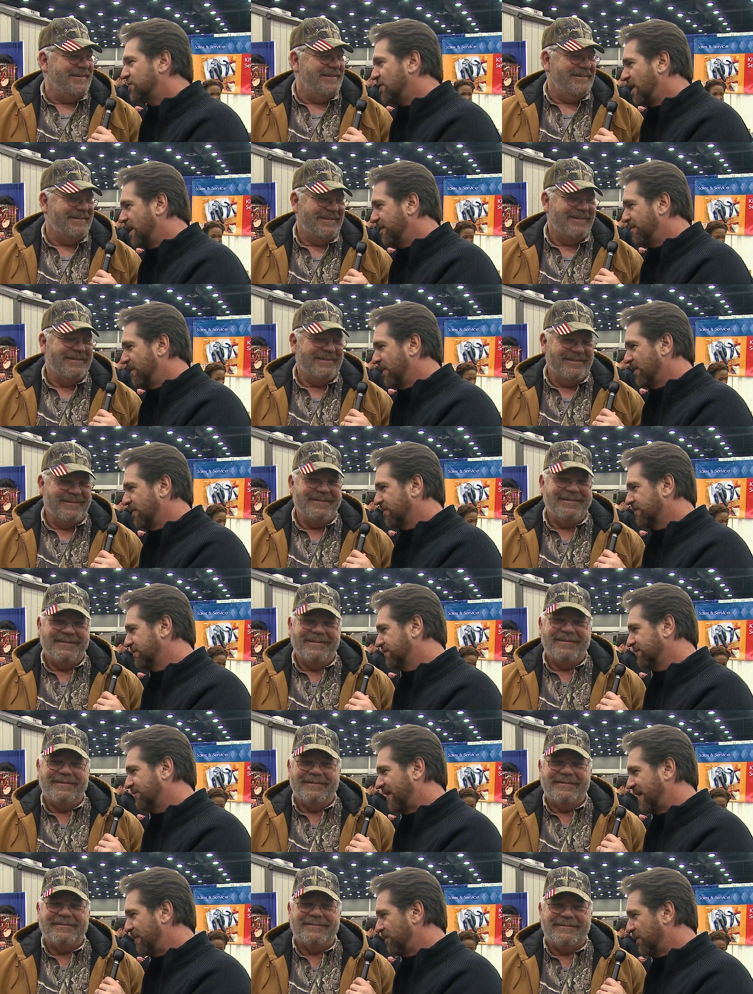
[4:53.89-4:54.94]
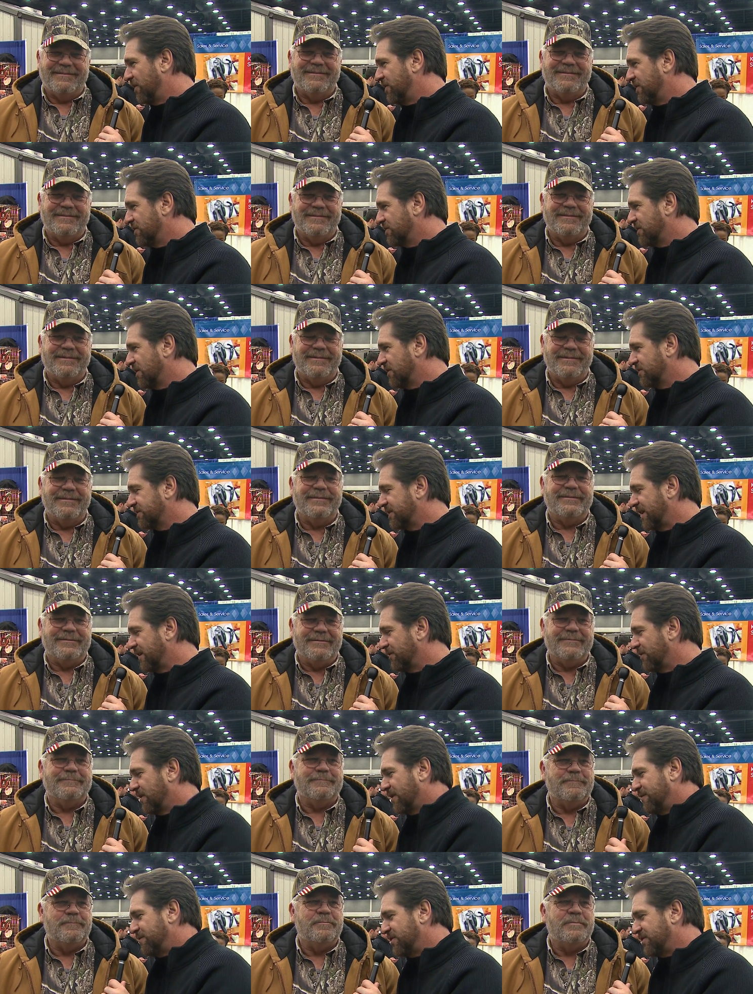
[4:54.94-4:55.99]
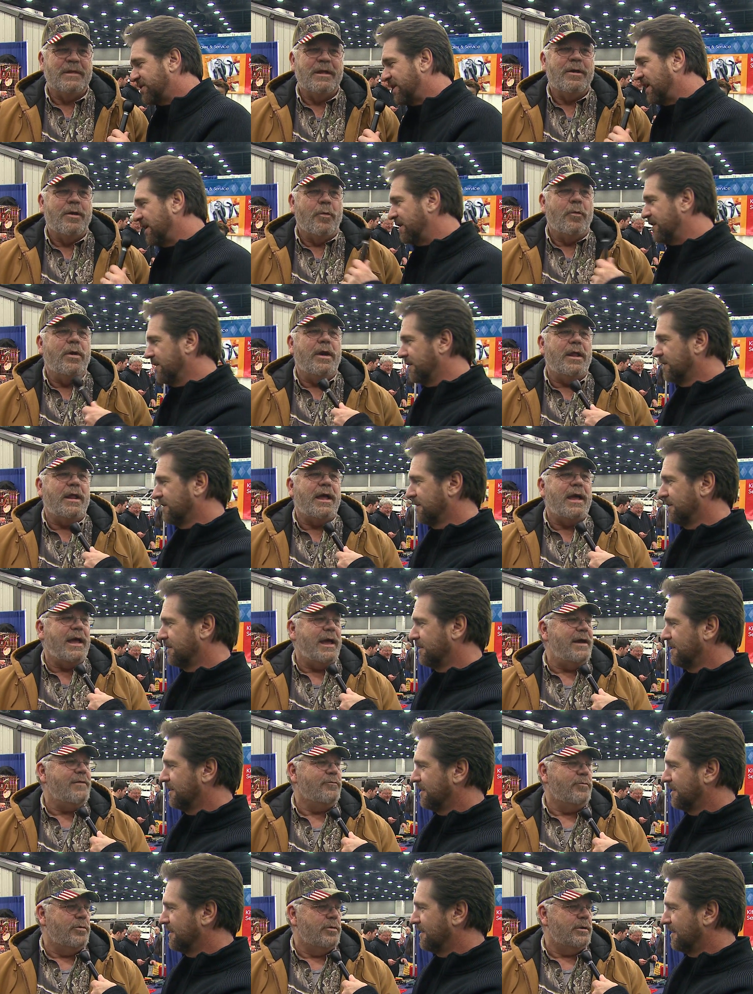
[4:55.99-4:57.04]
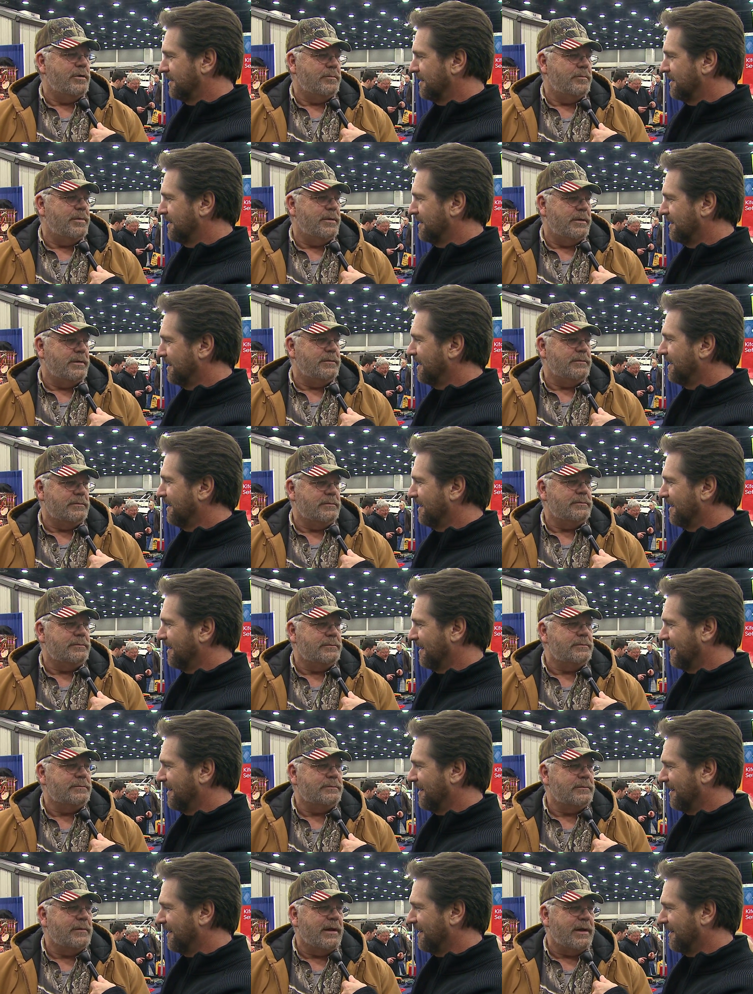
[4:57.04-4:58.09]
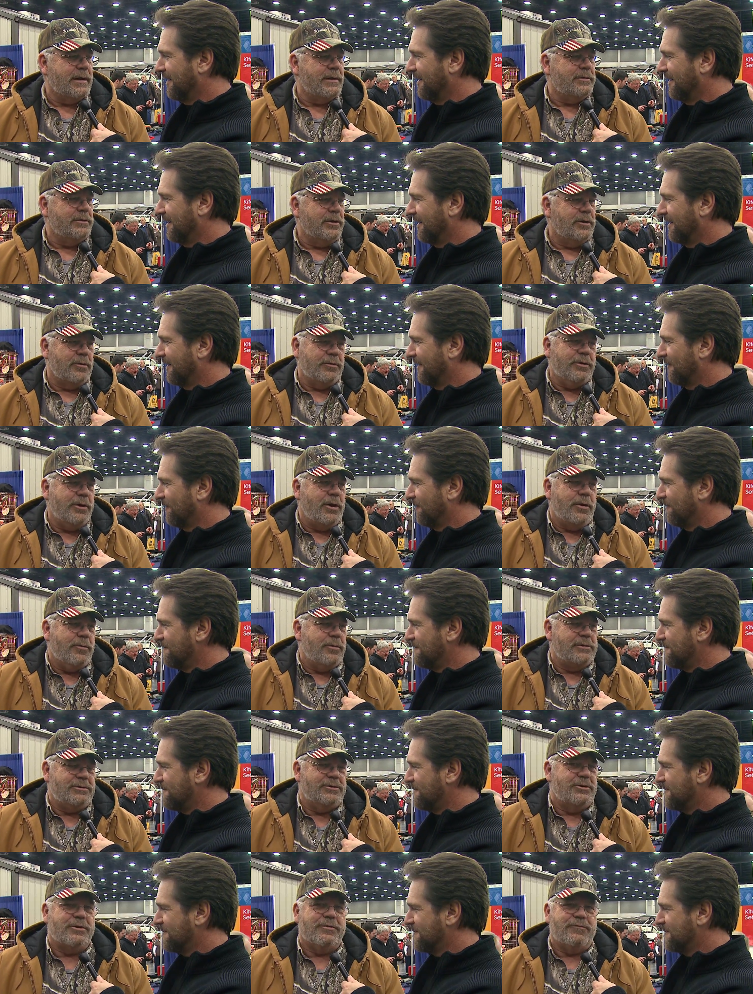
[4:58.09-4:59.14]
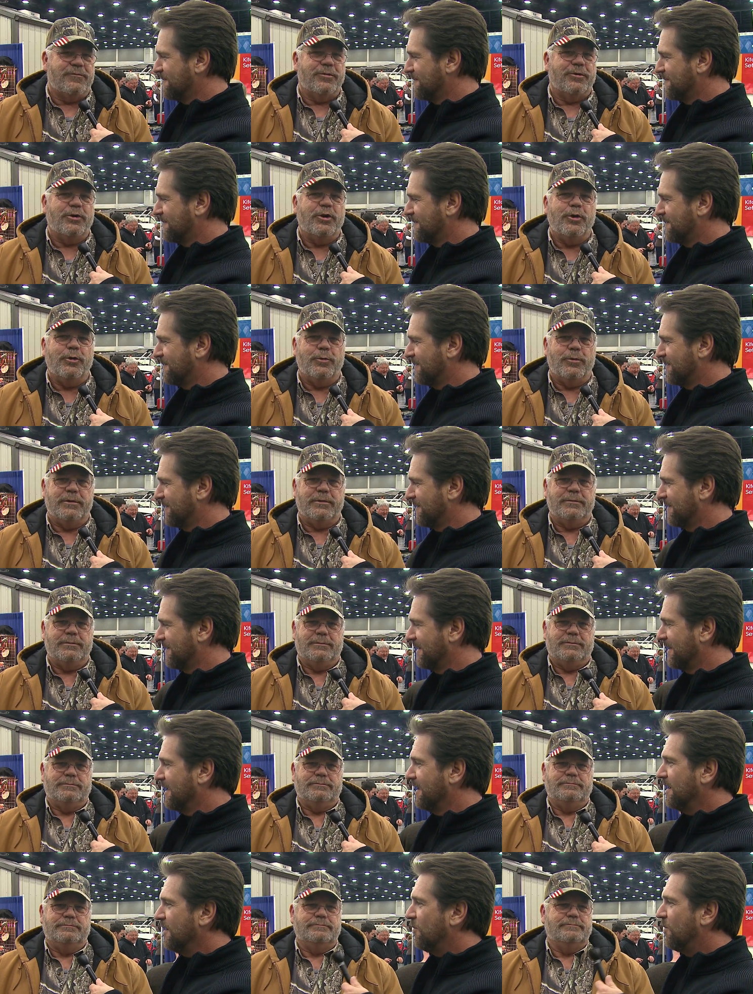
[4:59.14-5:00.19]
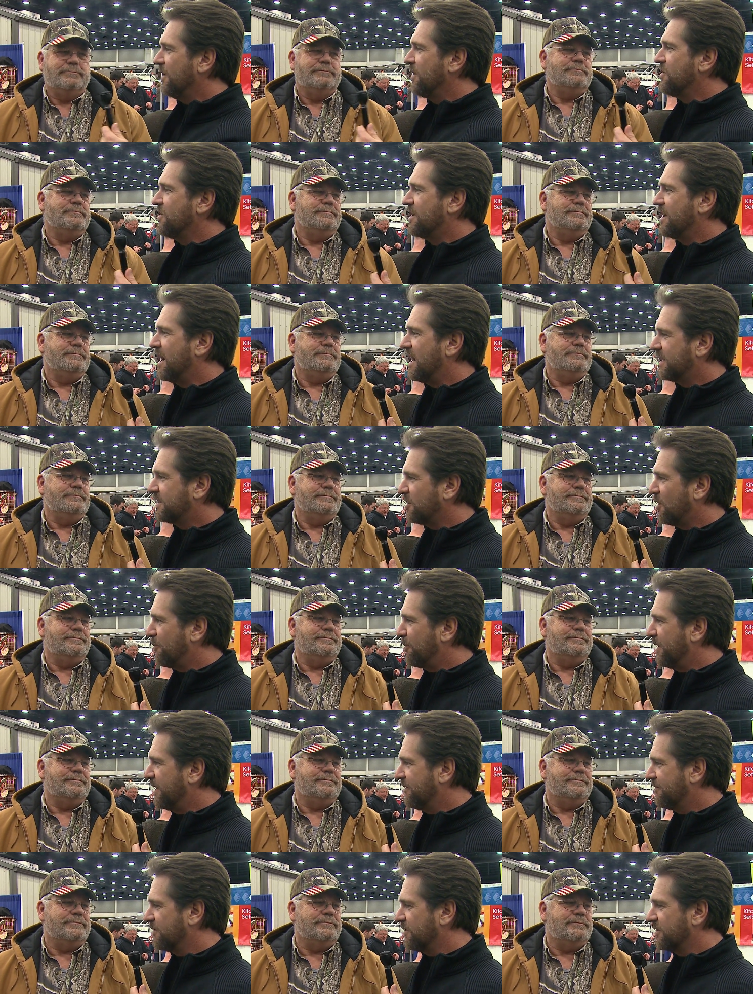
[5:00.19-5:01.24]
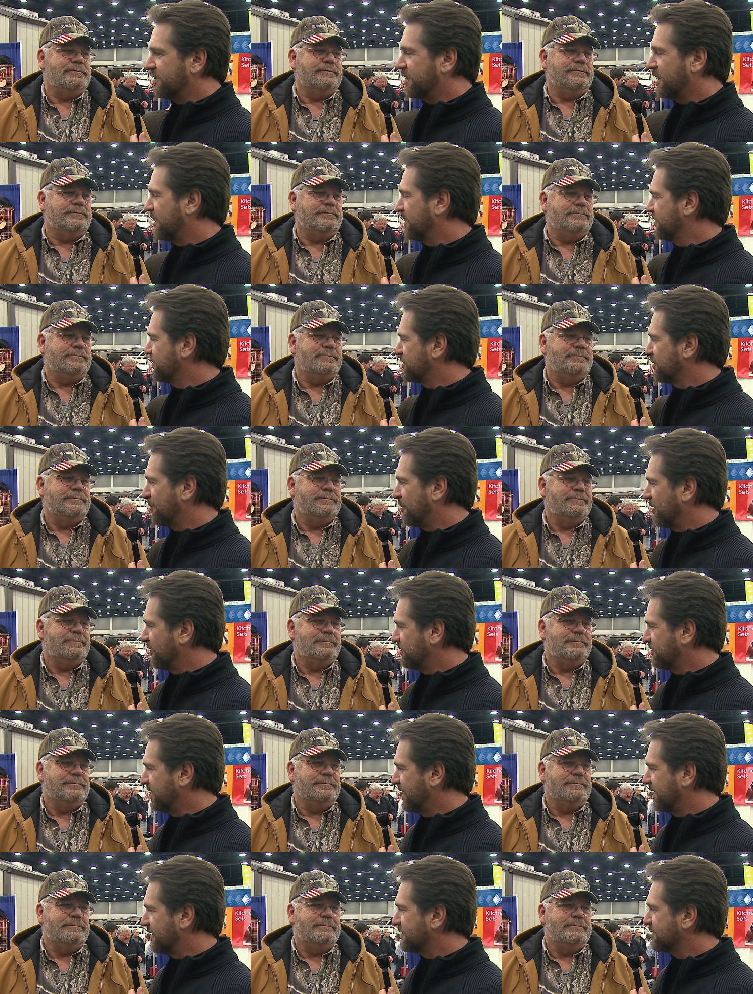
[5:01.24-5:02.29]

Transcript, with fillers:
Speaker 1: John boat, find one used alongside the road. I'm just telling
Speaker 2: you. Well, I have one, but you know, you're always looking for a new one.
Speaker 1: Well, you could act all pitiful and tell you it's your birthday